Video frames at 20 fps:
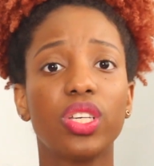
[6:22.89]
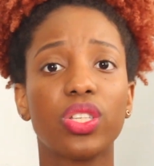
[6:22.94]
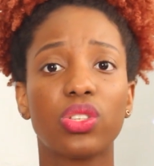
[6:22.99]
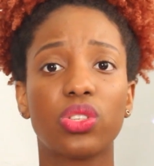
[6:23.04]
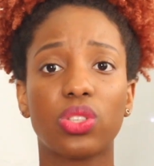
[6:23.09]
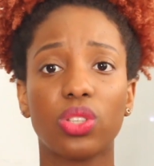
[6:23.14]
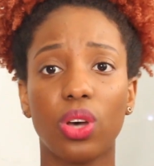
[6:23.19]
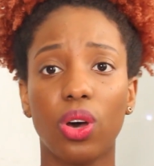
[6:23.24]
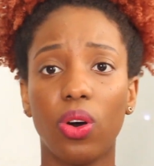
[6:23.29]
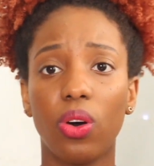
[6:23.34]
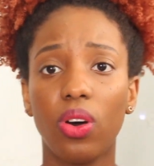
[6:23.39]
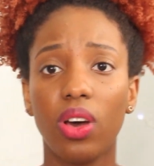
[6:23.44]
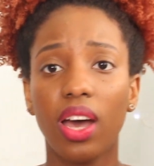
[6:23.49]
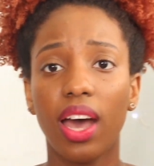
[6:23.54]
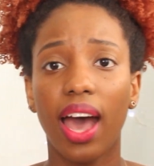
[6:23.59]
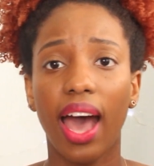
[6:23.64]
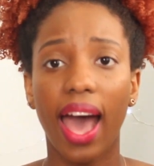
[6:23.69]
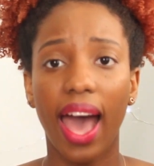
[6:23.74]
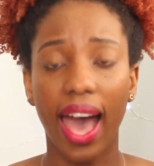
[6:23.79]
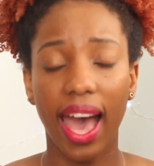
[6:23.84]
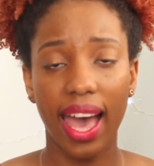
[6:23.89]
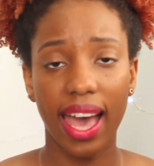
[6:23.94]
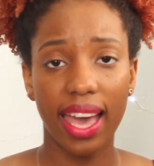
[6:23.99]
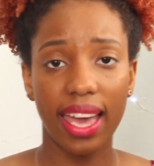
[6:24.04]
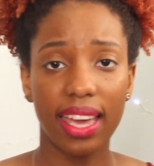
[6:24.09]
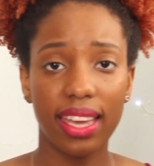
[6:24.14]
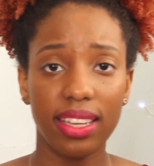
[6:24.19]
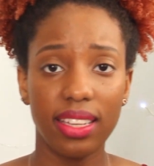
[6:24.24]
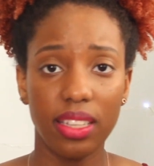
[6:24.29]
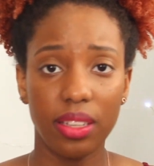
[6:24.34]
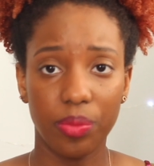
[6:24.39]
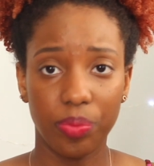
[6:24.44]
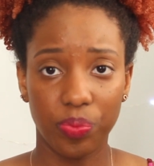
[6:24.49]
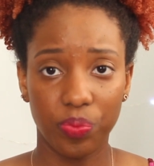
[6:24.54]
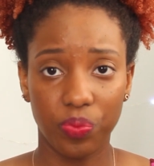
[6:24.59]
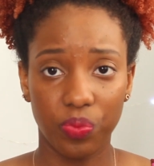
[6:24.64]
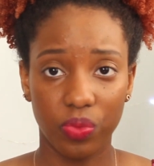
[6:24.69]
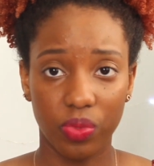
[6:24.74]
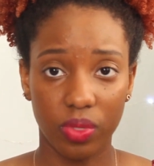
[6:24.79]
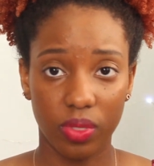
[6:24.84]
So I
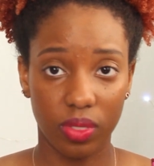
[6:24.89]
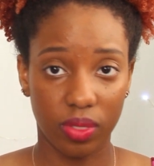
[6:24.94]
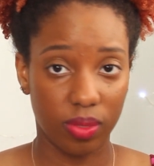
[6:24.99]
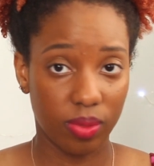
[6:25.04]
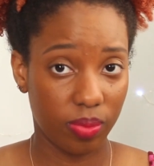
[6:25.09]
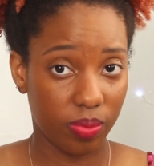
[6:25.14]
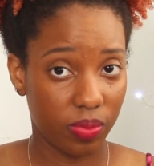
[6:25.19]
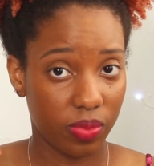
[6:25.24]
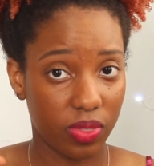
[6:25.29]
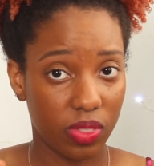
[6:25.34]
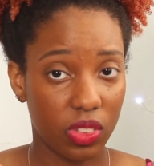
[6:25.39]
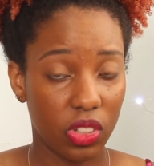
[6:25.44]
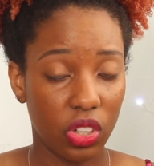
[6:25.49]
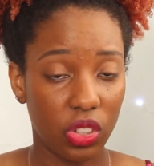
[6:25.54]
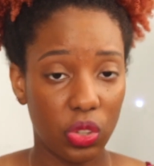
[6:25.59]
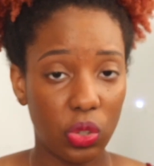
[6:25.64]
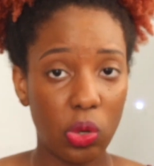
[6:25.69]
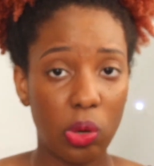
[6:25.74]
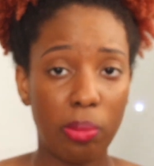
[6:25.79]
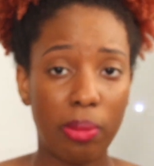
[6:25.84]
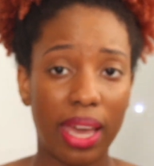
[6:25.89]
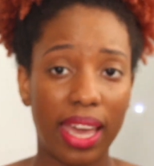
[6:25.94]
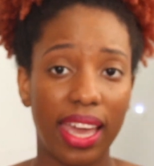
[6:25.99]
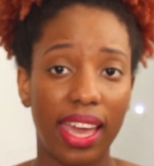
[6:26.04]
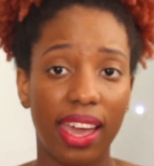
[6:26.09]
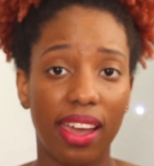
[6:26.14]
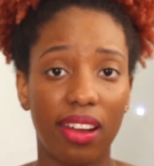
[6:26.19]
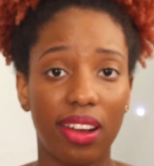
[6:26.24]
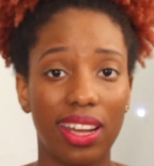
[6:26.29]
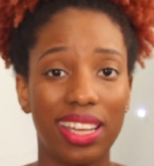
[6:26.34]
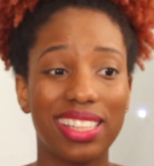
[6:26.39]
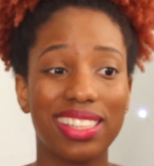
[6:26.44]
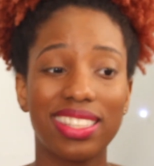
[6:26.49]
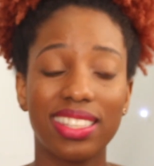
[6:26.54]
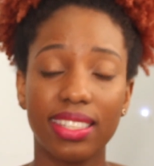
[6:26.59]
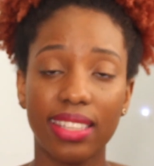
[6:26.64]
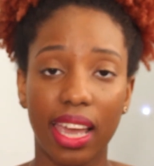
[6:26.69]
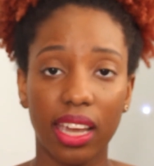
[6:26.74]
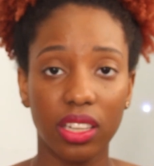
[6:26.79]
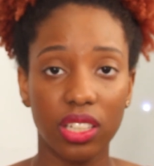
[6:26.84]
do my hair in
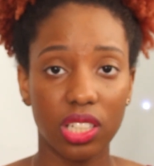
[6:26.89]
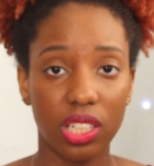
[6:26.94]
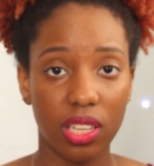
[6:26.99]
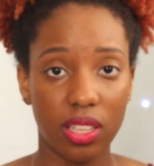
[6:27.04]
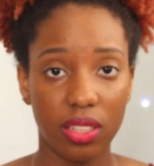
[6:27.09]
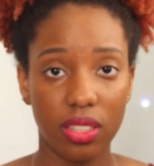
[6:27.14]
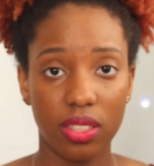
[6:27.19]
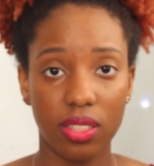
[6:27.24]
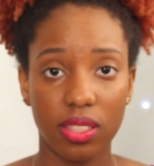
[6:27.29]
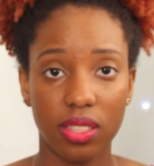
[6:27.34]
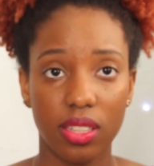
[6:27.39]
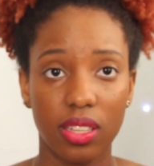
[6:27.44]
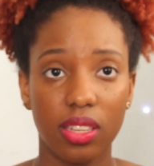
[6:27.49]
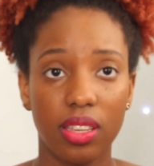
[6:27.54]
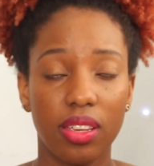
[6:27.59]
sections